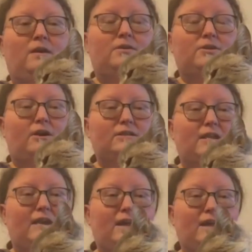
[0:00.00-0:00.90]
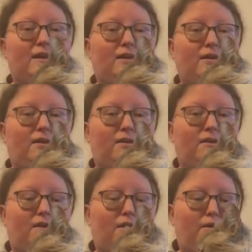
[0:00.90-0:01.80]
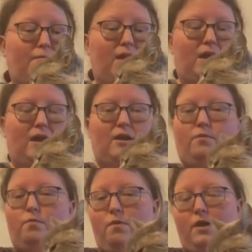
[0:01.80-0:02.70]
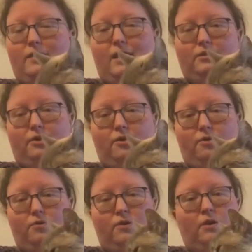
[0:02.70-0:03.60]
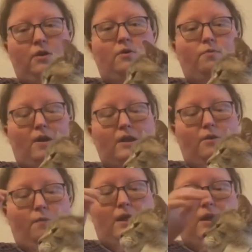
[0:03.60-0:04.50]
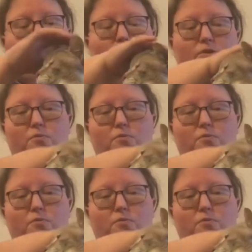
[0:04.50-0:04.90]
toss it in, and run that load right away with